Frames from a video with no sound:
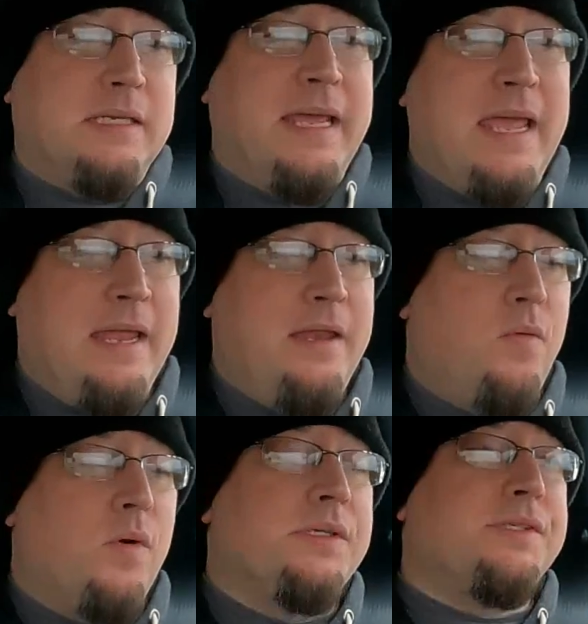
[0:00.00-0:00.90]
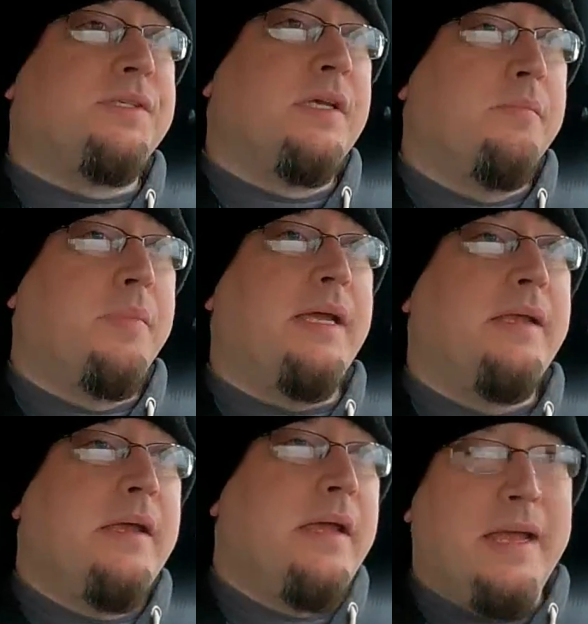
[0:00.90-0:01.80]
it to get any worse. But
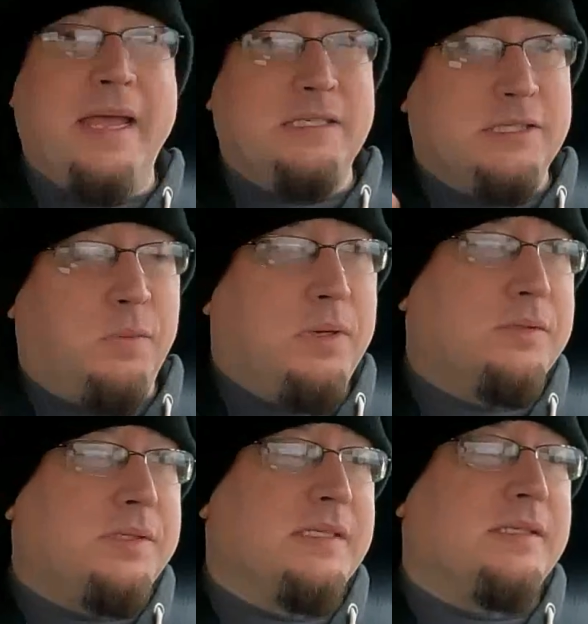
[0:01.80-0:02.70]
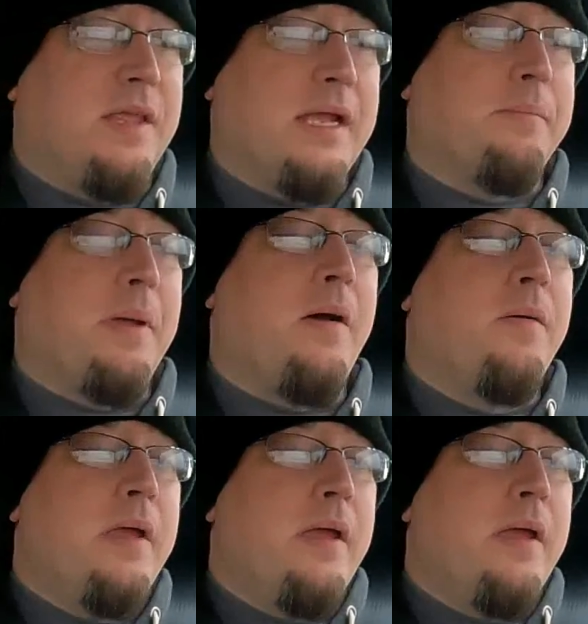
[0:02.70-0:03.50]
again, just one of those things to think about.